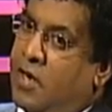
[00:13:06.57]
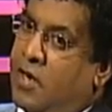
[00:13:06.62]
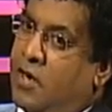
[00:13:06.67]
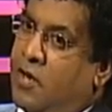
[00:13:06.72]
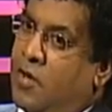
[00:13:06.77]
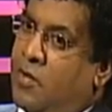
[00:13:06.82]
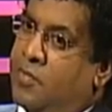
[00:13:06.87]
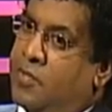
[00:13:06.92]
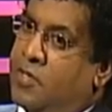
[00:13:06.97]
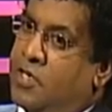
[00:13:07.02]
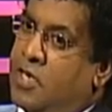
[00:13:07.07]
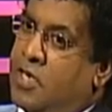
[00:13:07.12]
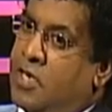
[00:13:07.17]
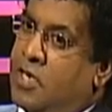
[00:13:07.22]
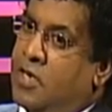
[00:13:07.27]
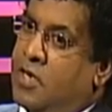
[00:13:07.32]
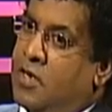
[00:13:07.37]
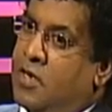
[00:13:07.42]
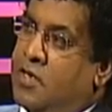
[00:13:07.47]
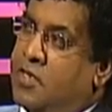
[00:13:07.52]

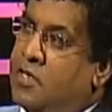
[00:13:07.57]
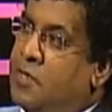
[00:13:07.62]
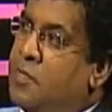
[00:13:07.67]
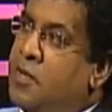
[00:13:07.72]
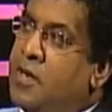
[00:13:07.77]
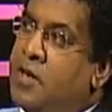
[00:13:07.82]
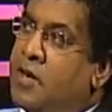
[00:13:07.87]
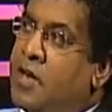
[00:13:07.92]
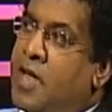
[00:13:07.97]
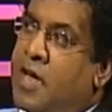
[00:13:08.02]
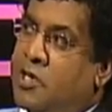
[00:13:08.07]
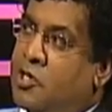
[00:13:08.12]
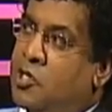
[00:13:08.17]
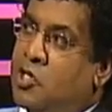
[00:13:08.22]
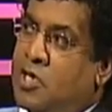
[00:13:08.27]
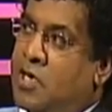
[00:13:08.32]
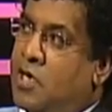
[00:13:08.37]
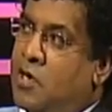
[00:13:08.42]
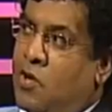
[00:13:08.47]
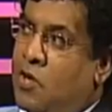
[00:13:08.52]
adopting disciplinary
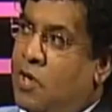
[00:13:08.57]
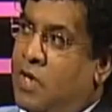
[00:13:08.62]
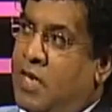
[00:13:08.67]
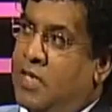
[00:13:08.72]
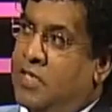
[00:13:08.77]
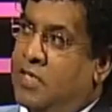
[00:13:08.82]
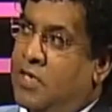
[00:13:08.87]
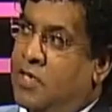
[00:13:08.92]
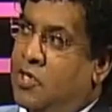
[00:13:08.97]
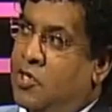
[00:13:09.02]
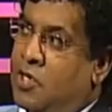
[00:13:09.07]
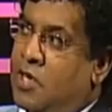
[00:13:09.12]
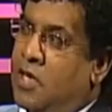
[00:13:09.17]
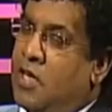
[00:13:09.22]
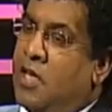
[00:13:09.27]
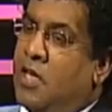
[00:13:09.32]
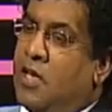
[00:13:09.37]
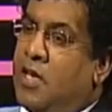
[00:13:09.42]
action in organization?